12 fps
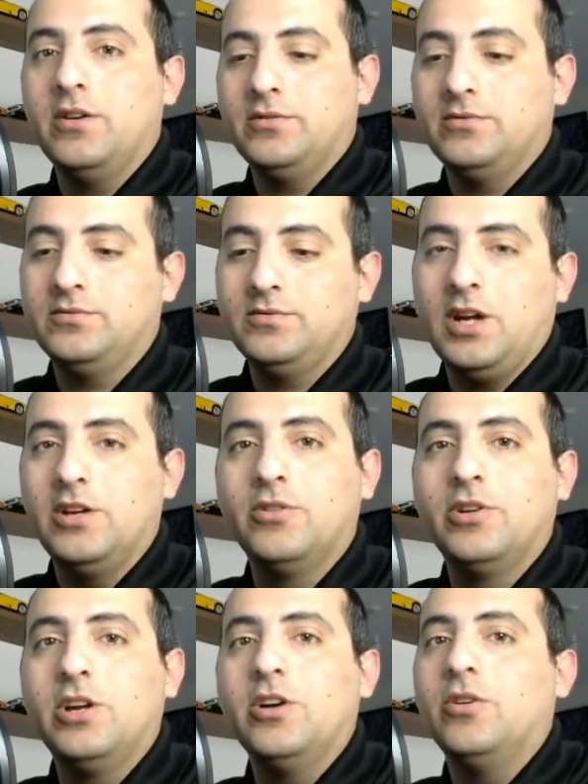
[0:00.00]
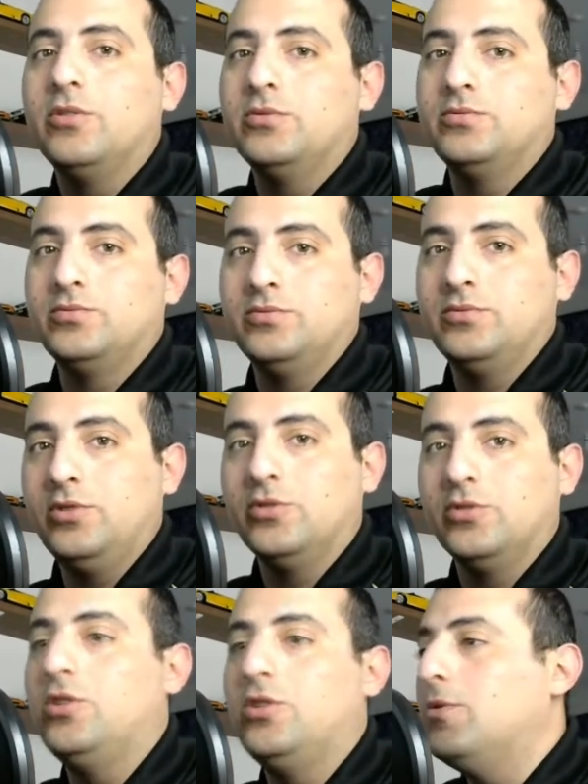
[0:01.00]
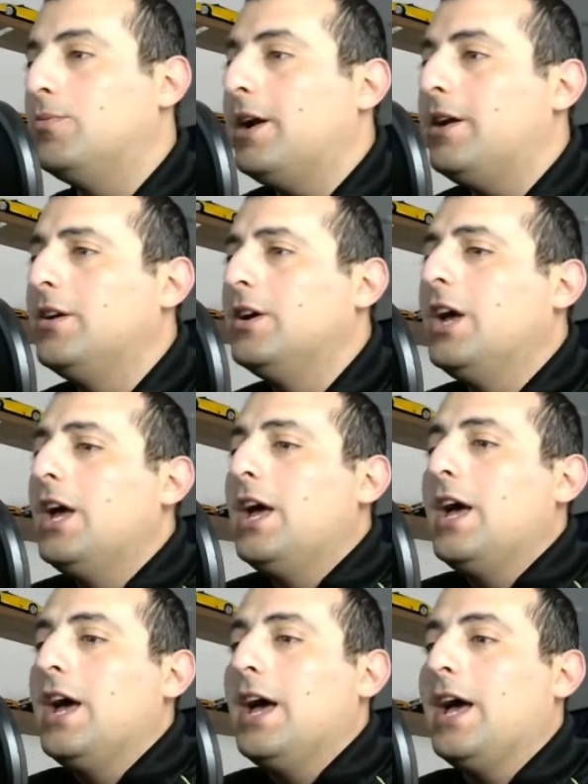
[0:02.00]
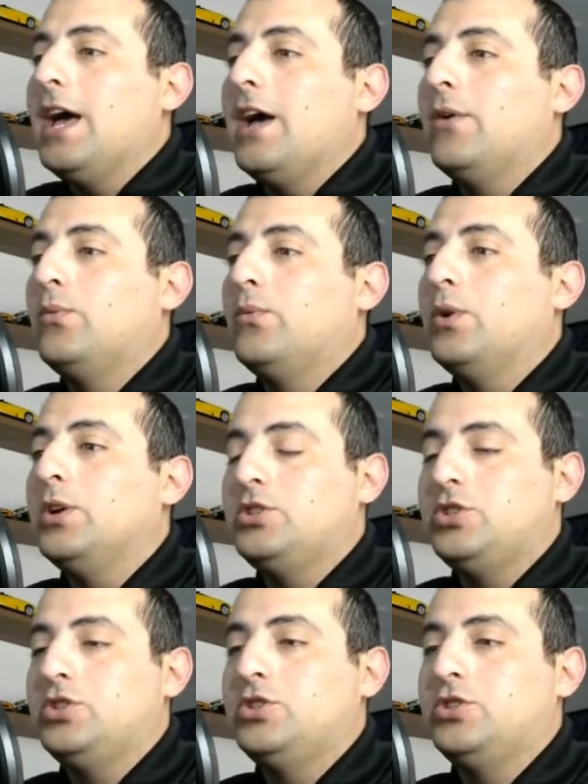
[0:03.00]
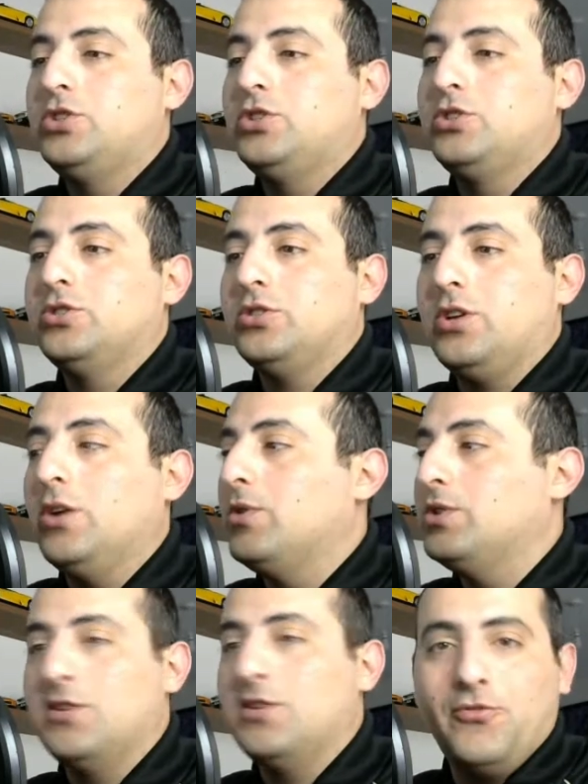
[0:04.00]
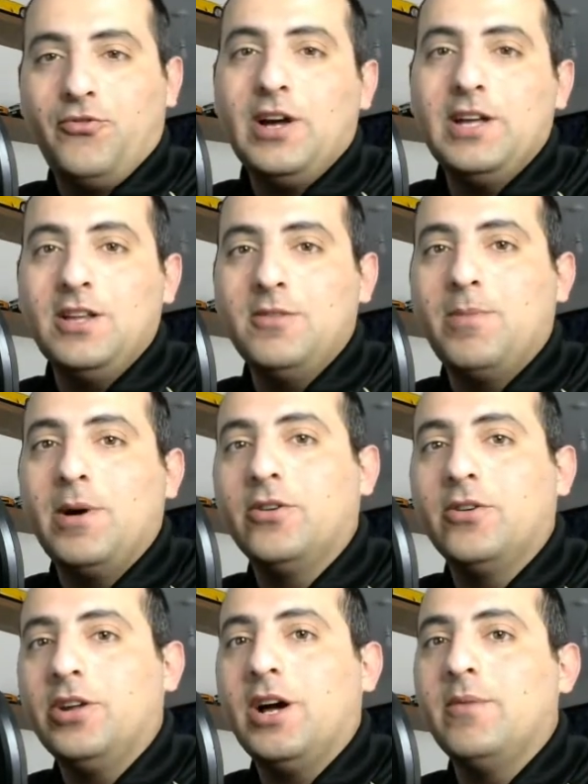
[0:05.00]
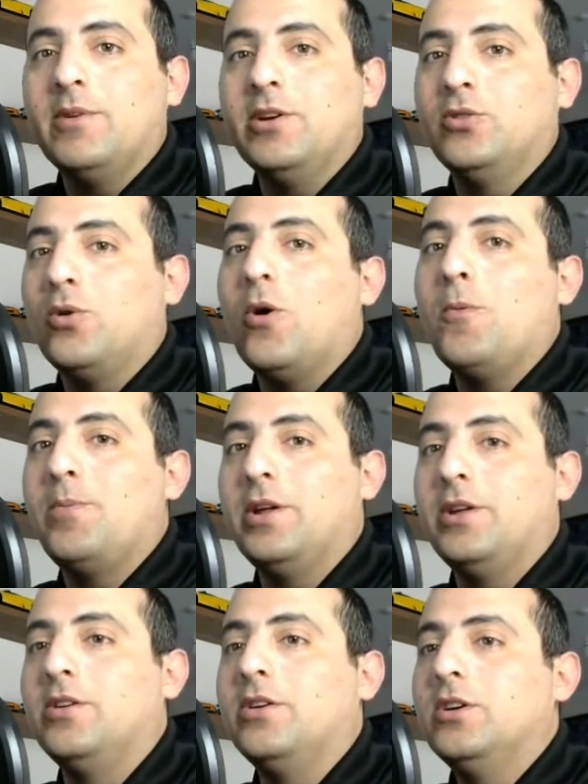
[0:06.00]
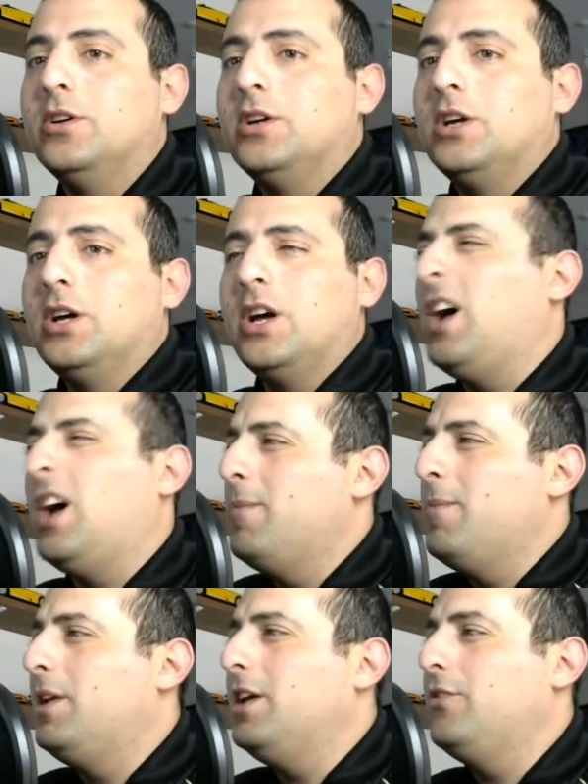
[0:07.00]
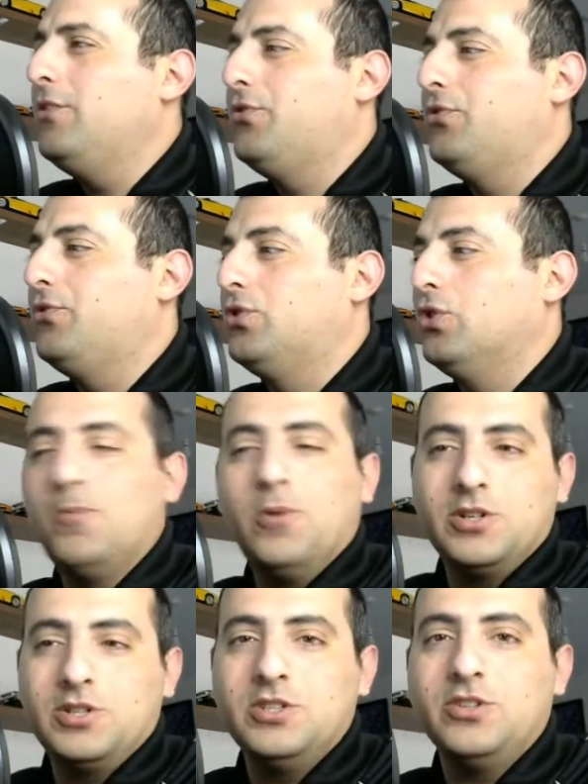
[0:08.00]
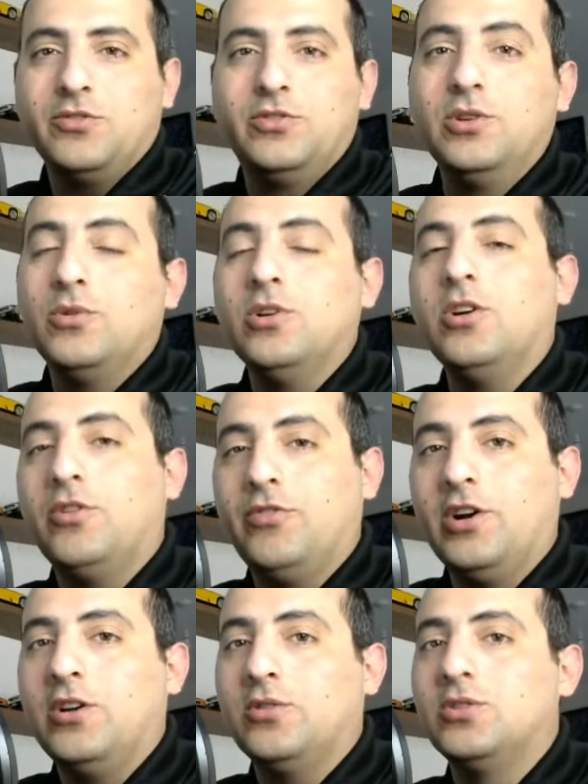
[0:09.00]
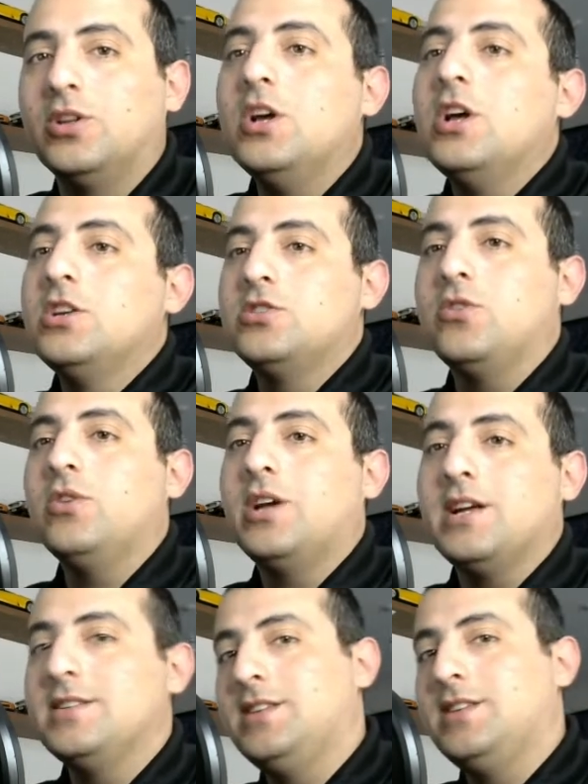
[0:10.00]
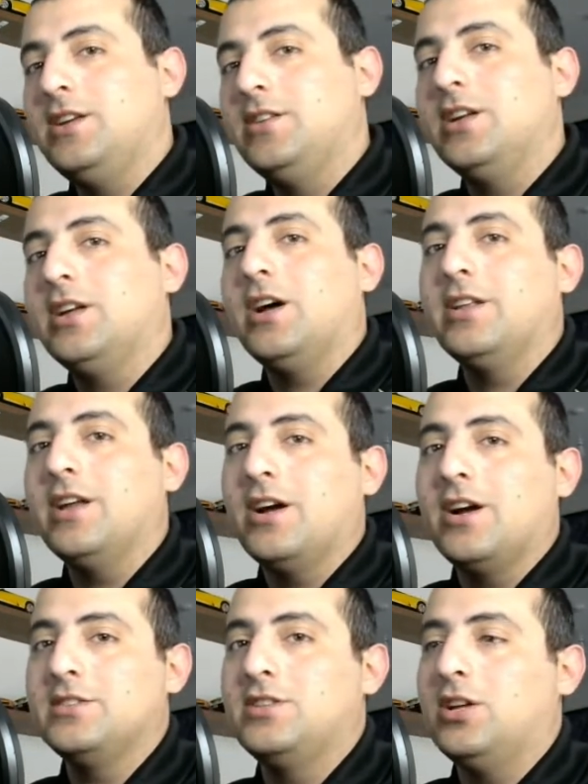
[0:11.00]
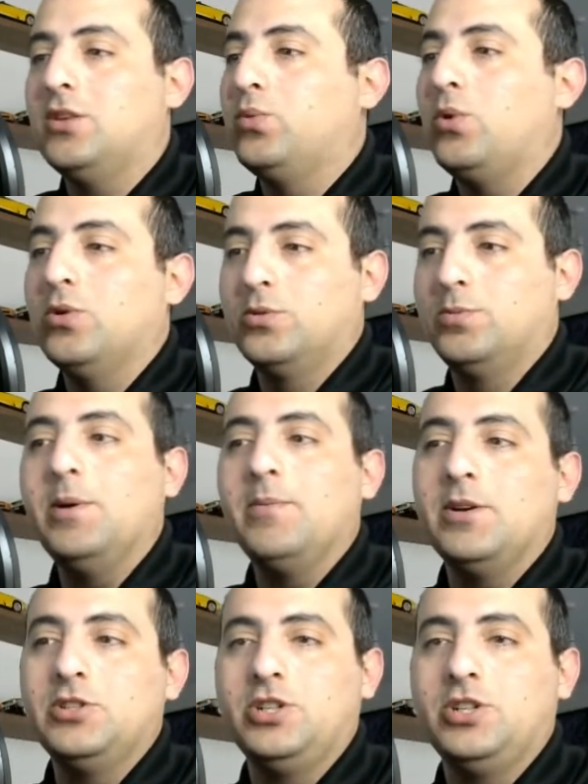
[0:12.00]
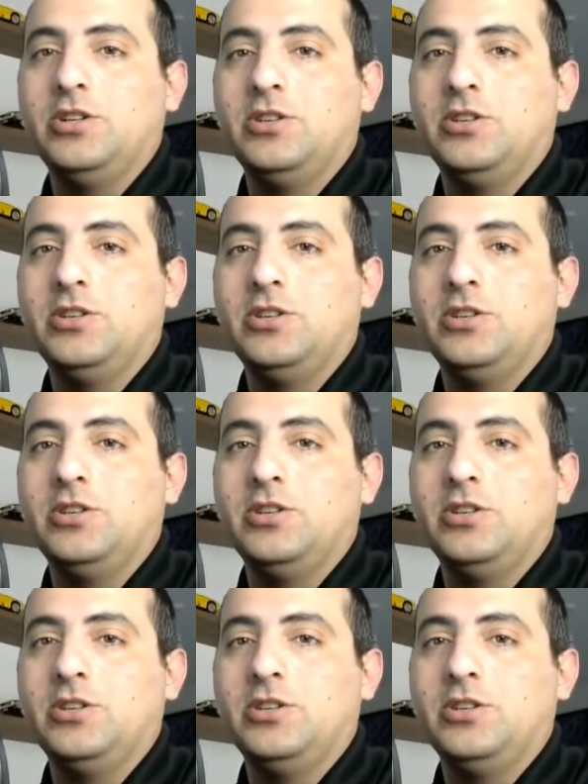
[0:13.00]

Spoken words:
Yu-Gi-Oh YouTuber, which he was invited by Konami to open I believe 2 boxes of Dual Overload, so you can see the other cards that won't be mentioned